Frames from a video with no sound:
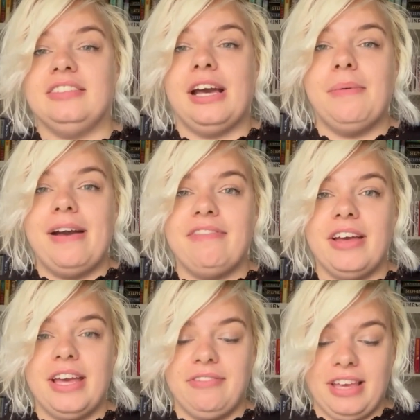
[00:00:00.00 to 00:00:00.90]

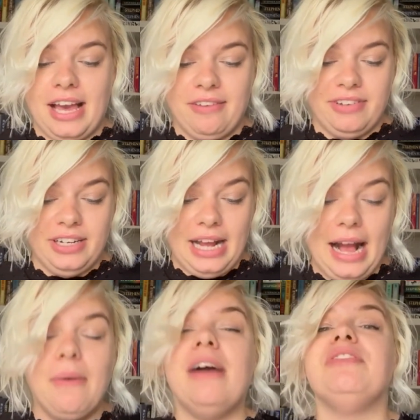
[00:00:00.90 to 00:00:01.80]
However, if you haven't,
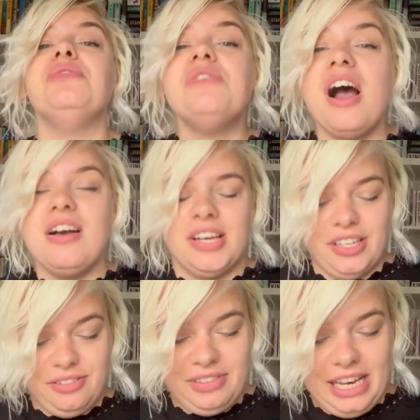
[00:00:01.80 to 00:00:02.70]
how have you not
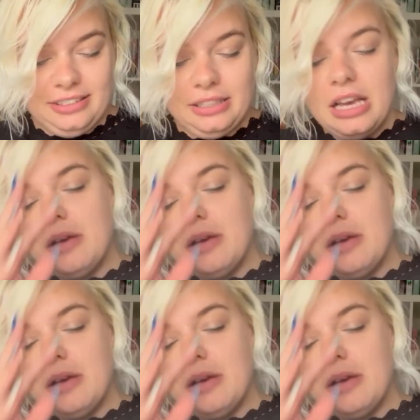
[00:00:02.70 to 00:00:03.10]
heard of this?